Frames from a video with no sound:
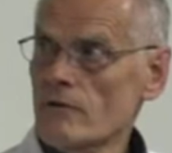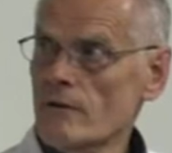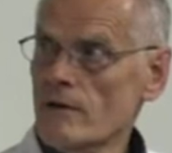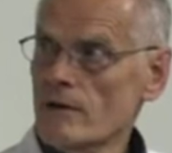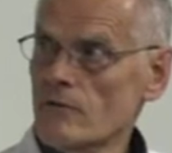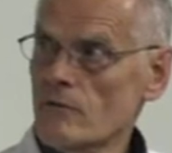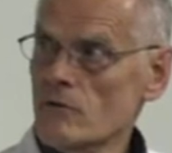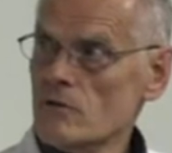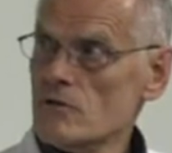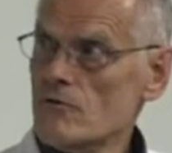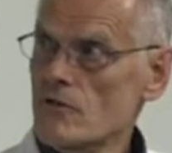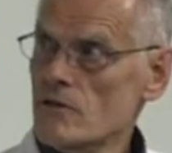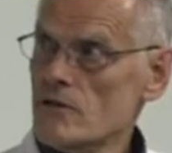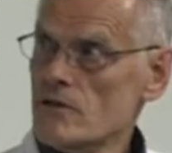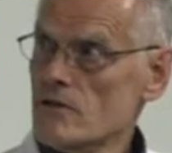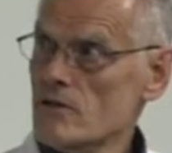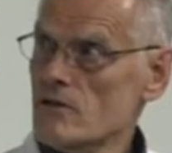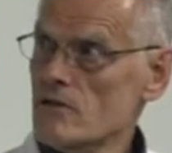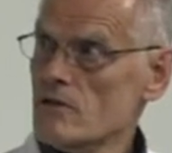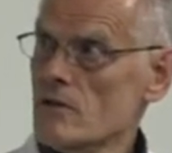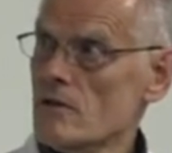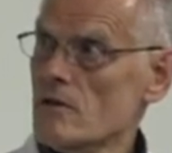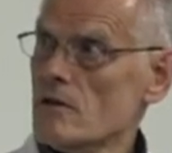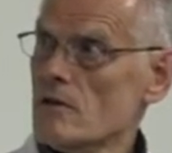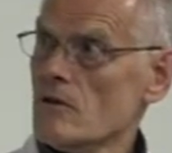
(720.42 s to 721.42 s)
where it was first
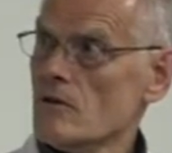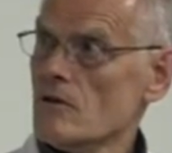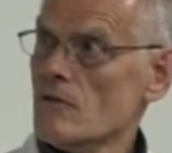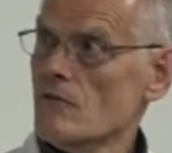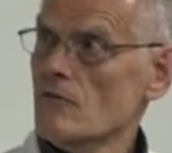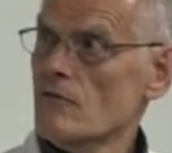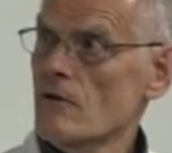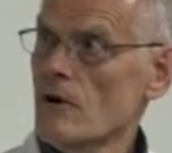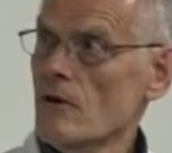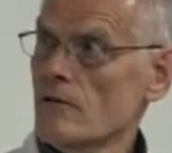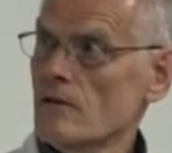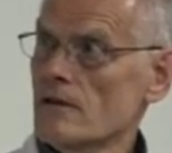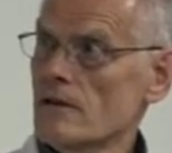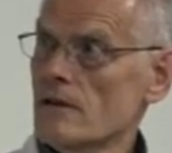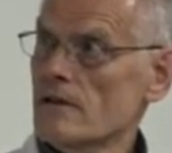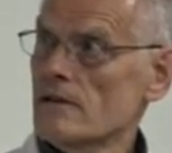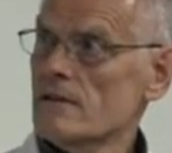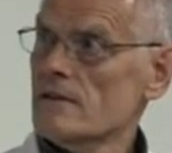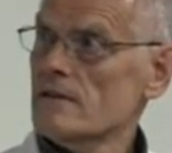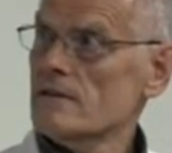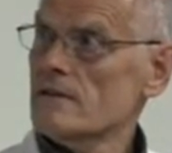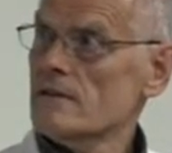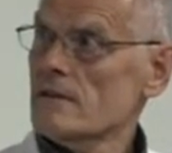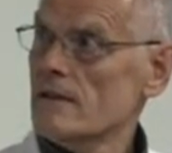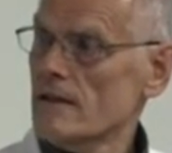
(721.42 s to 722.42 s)
found in
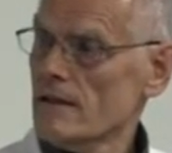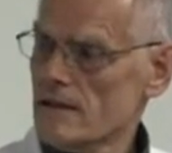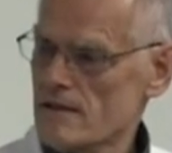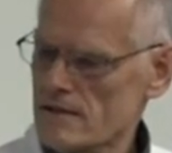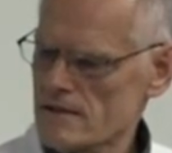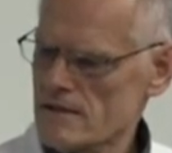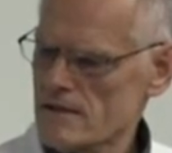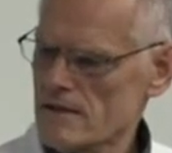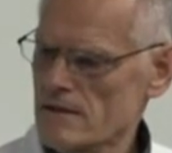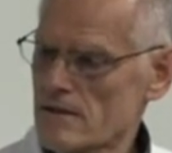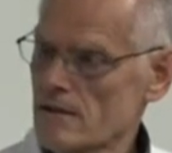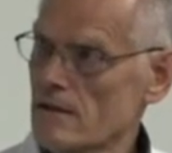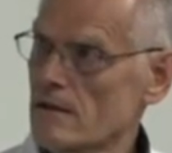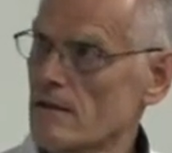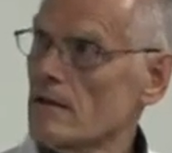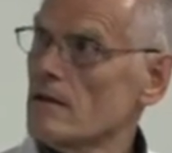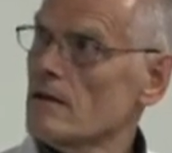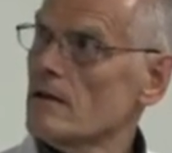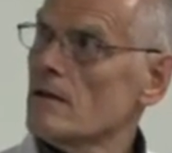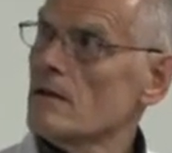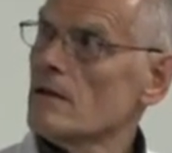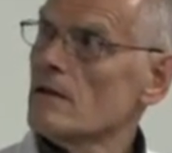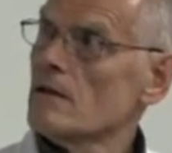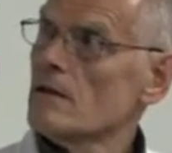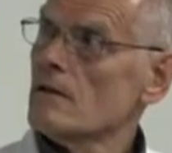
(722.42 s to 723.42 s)
ticks in
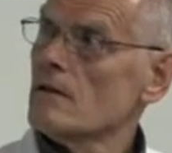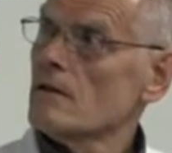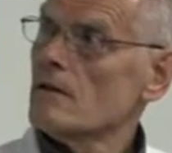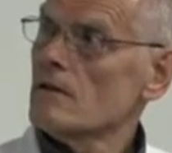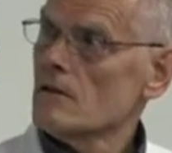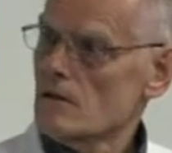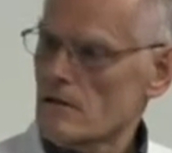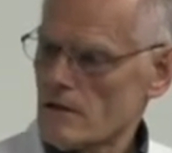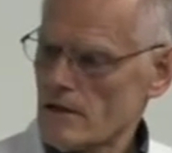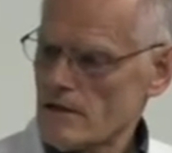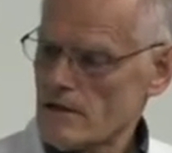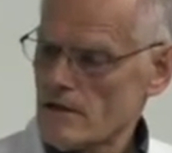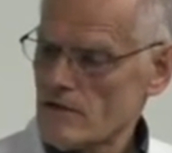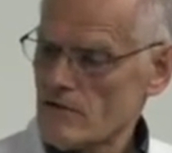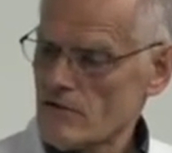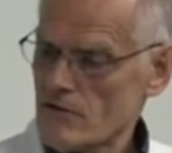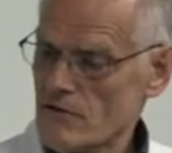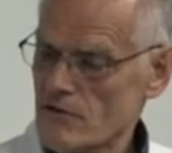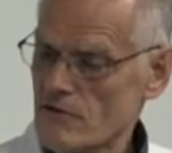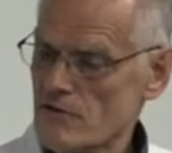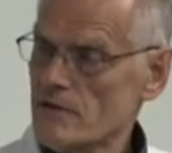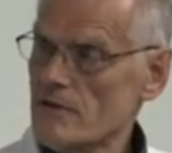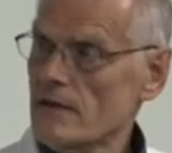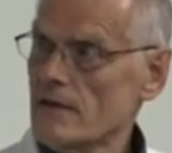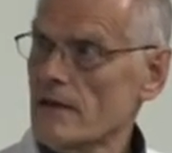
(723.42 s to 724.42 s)

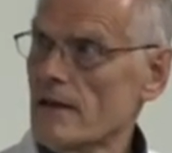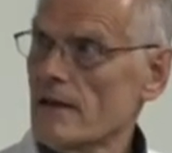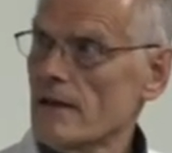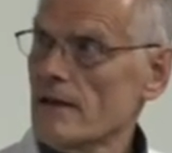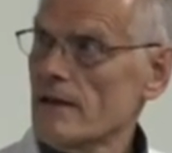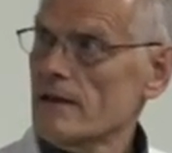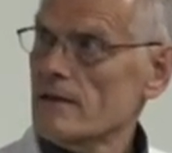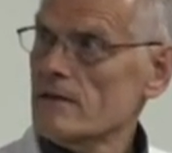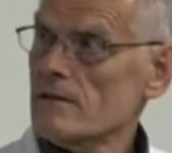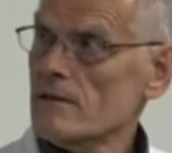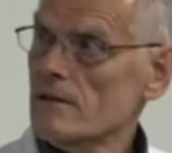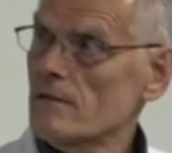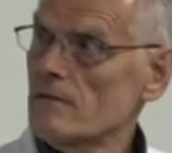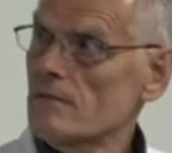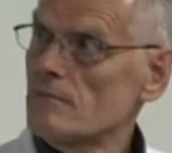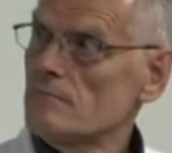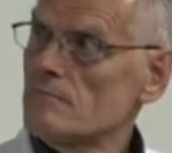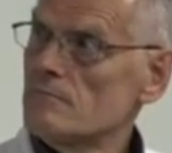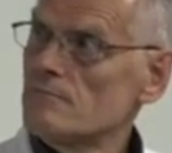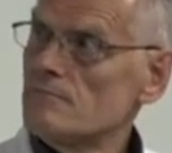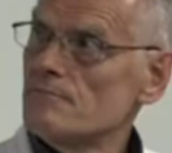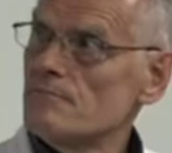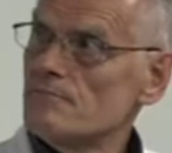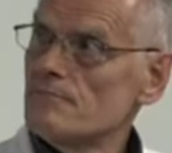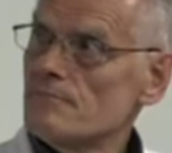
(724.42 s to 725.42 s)
1958.
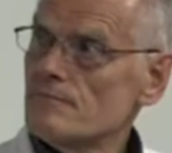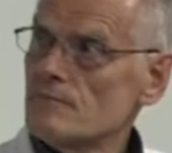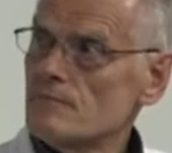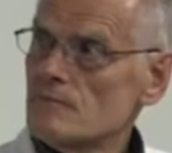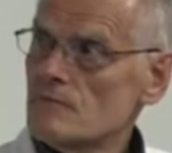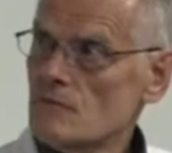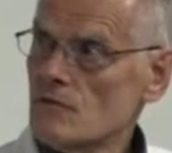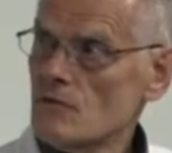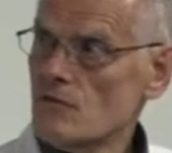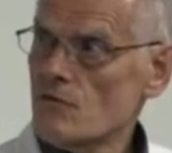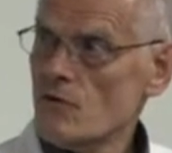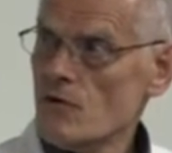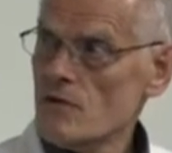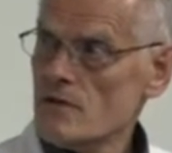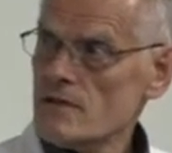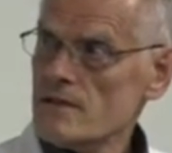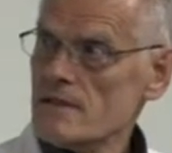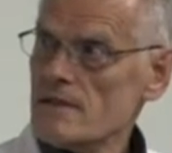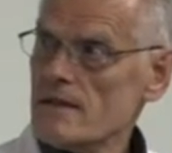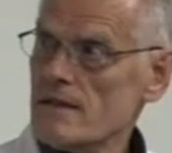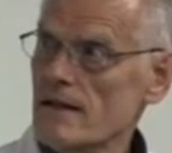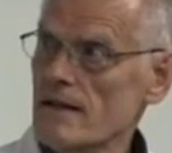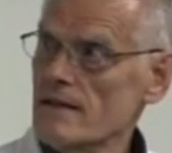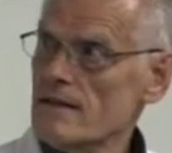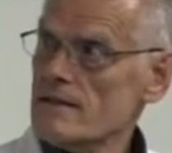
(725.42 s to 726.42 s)
The
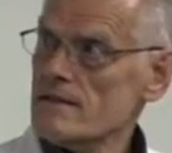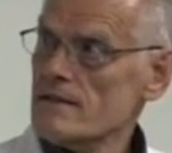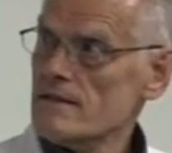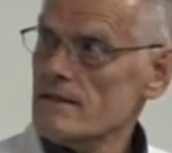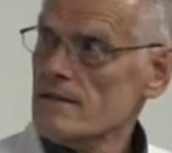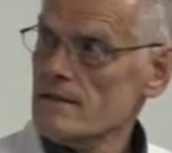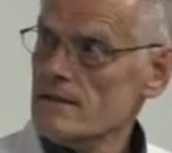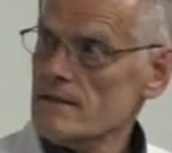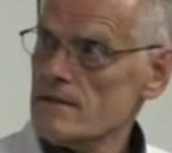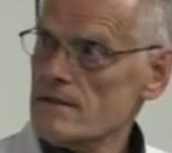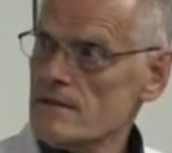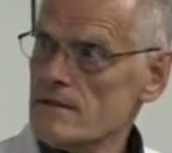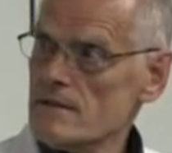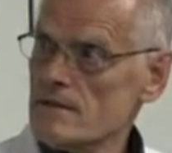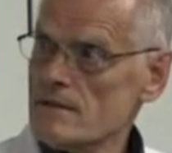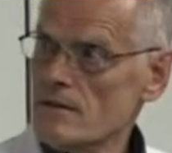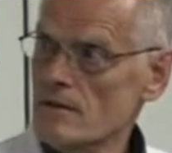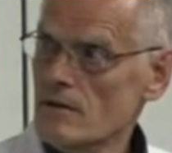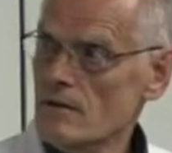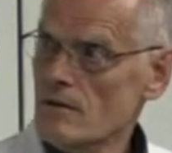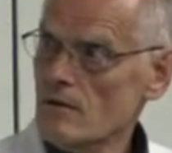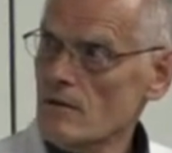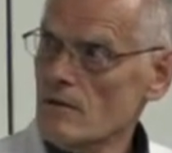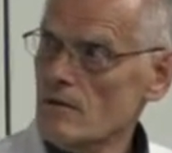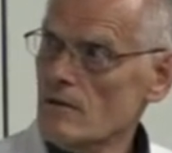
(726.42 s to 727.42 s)
first cases
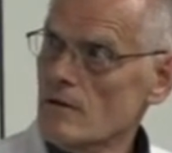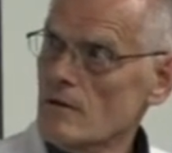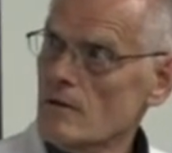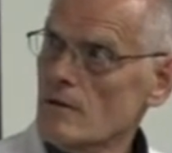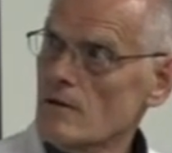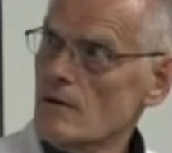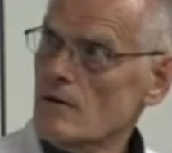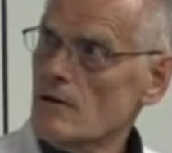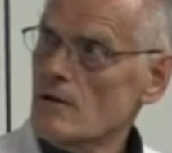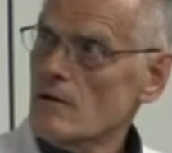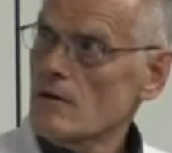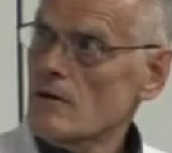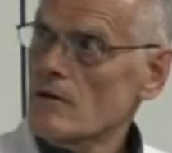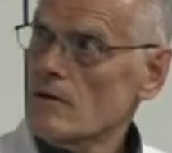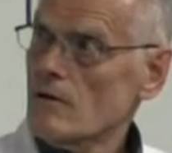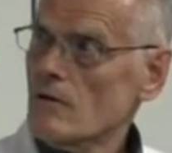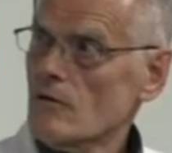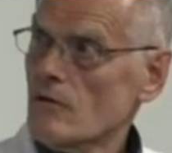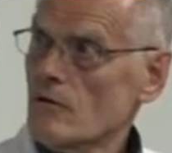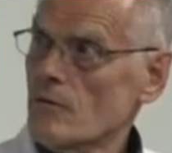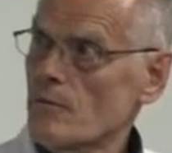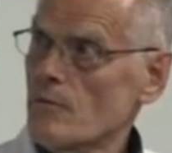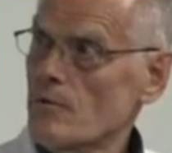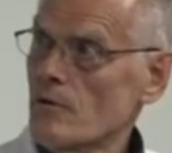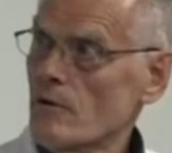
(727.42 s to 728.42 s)
uh,
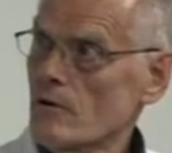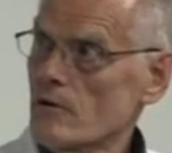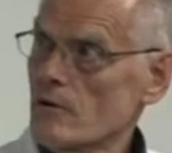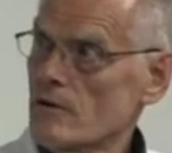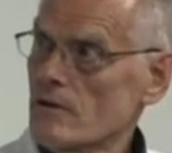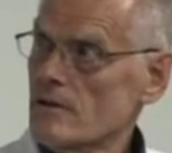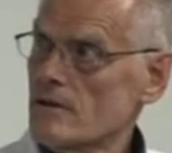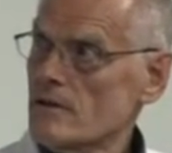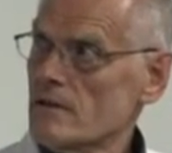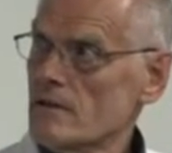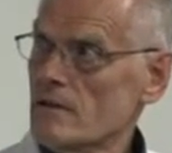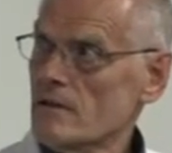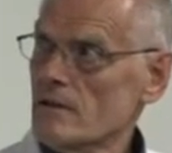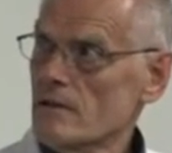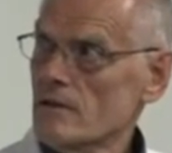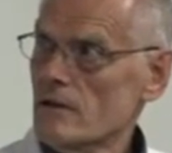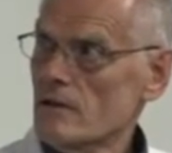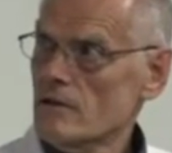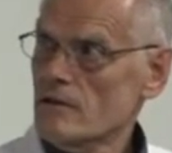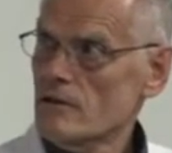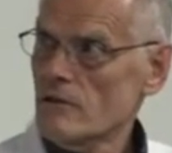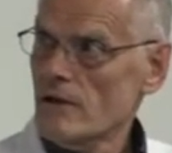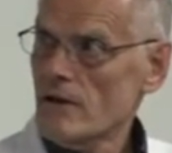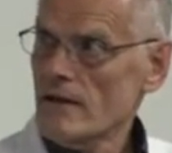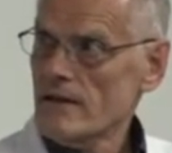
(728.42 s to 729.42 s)
reported here
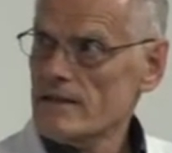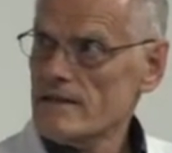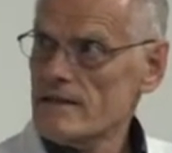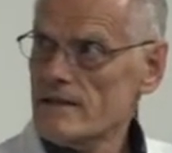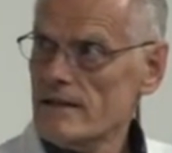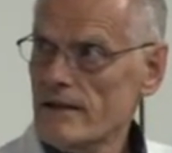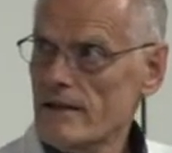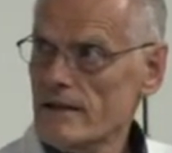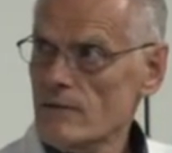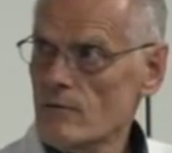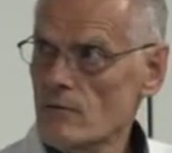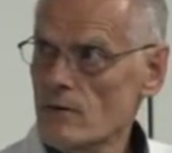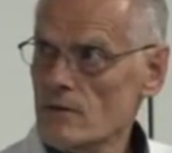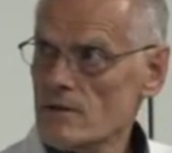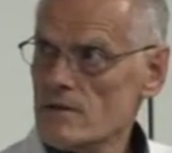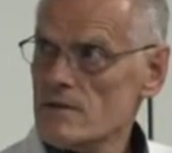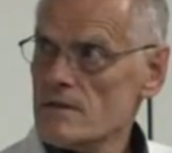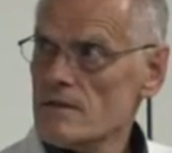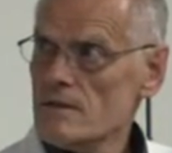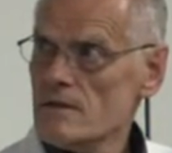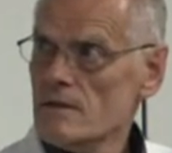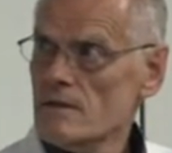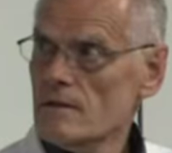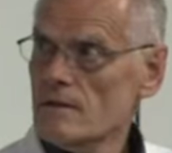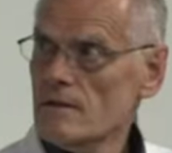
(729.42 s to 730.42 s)
in the United States
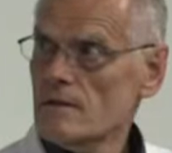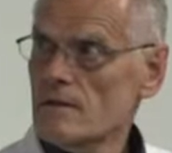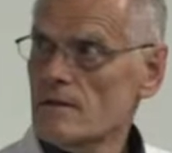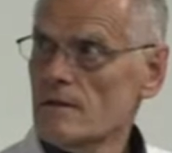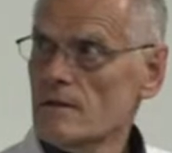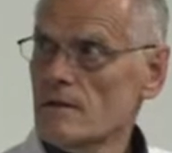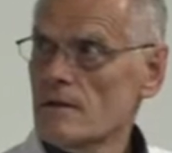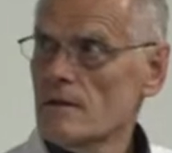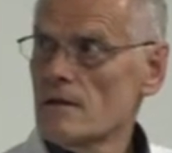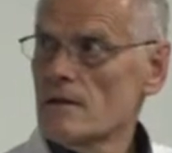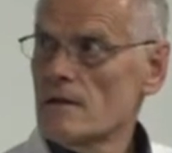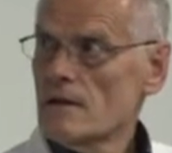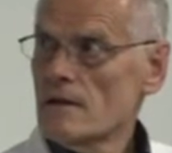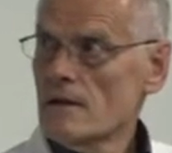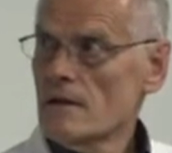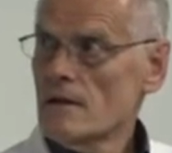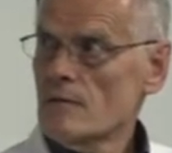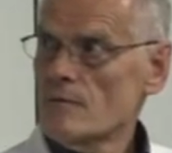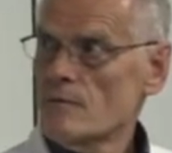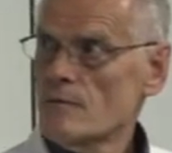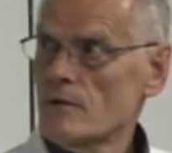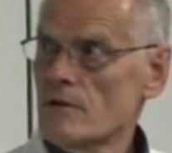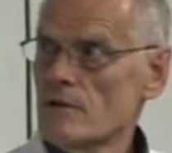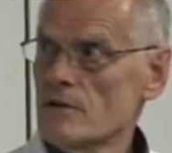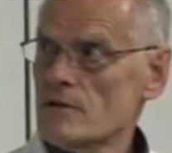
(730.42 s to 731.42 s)
was uh,
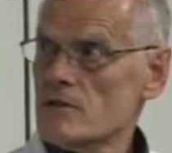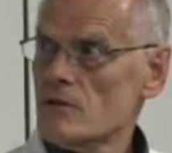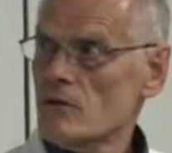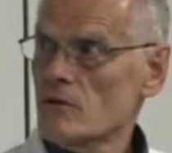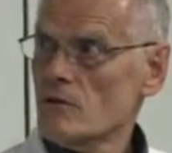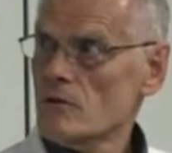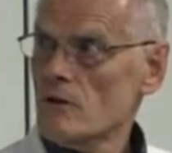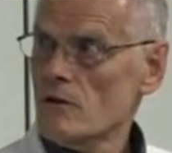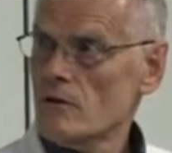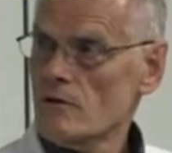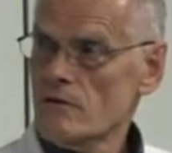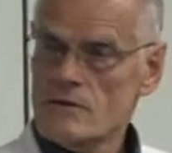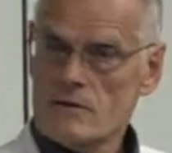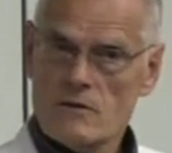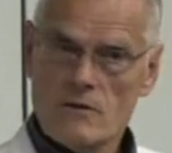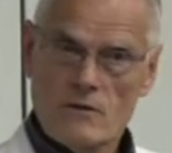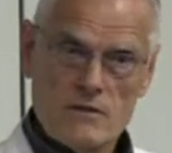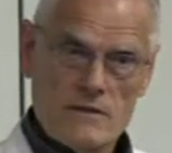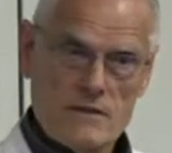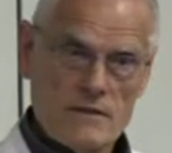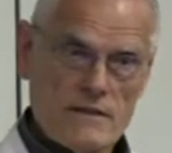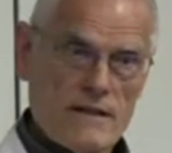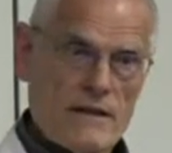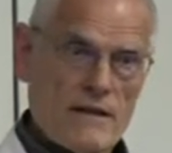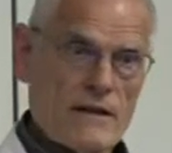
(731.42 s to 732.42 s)
in Minnesota or
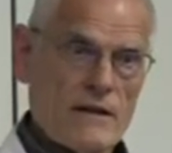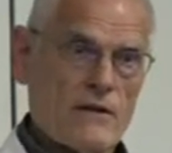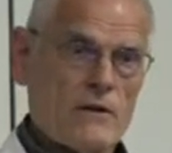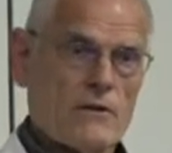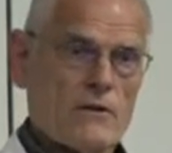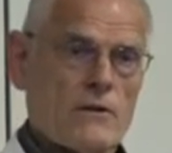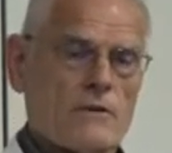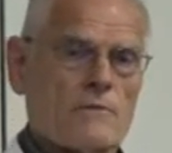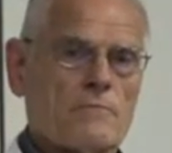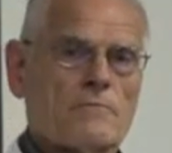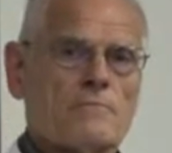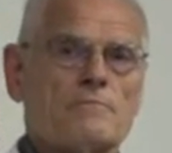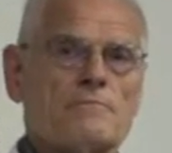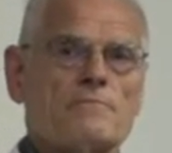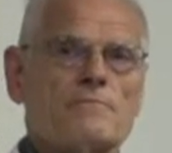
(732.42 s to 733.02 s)
Wisconsin, that area.